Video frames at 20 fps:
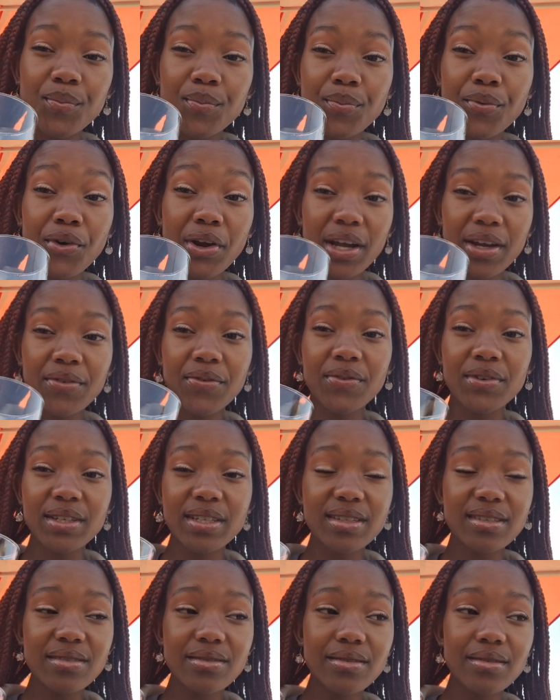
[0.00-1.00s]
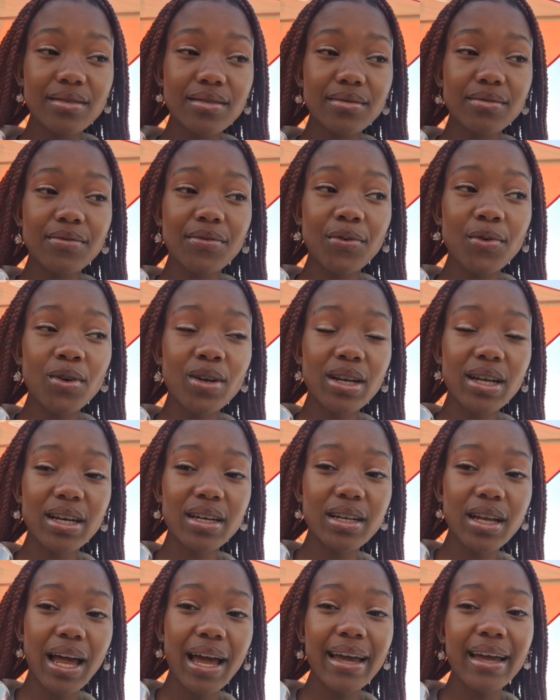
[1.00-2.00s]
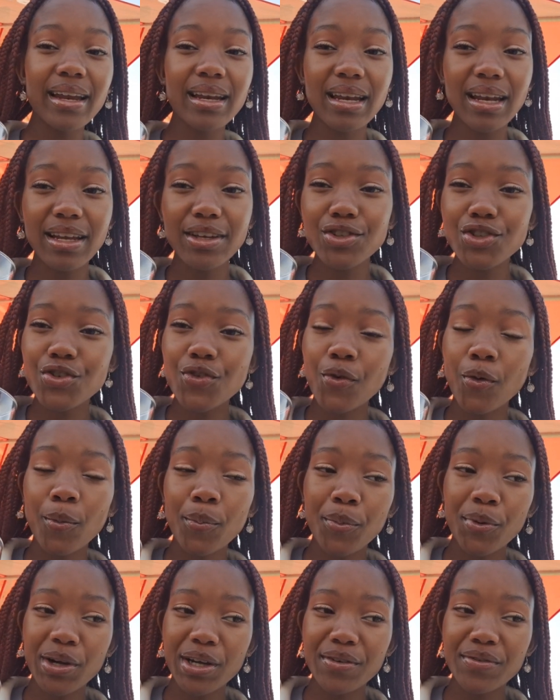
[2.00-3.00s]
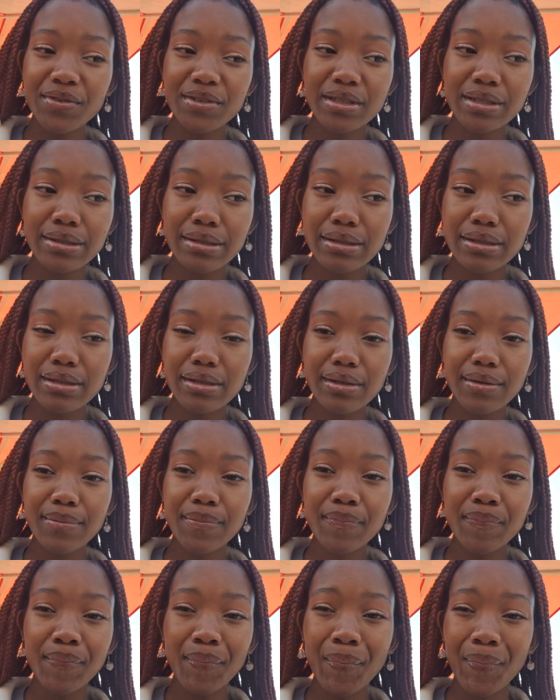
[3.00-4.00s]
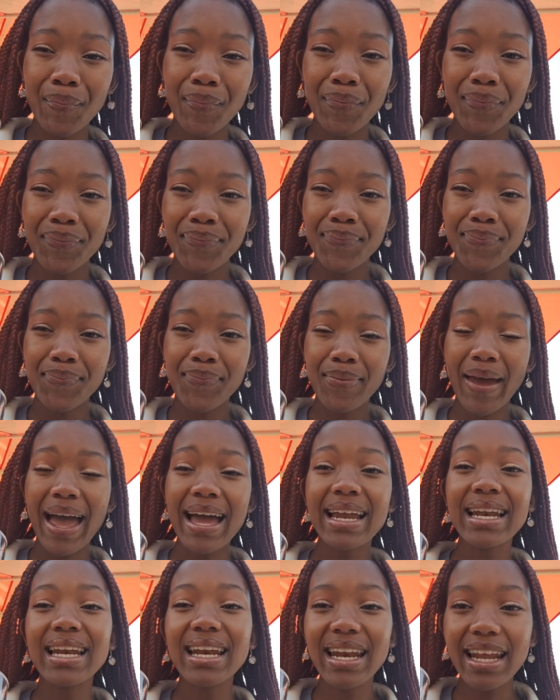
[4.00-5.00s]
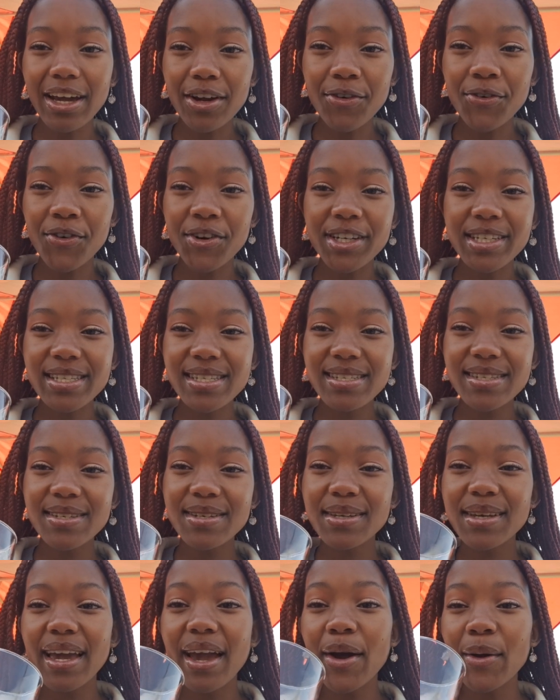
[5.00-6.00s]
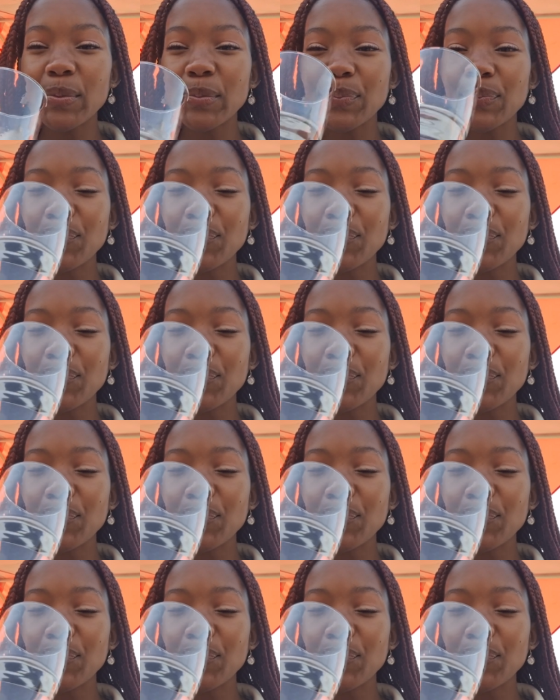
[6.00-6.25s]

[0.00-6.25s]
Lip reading: Breakfast for lunch. I had lunch for breakfast. I had lick first. Yeah.